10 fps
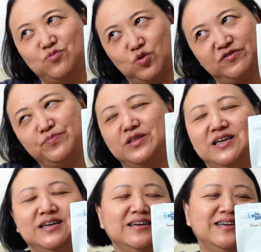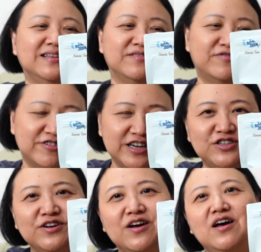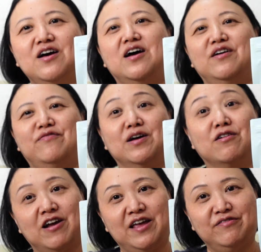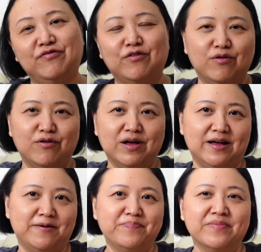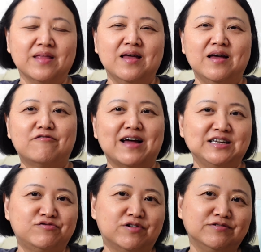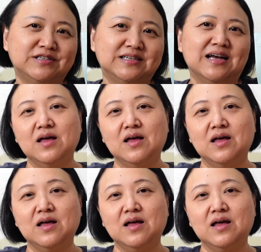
worth putting it in the fridge if I crave for rice rolls.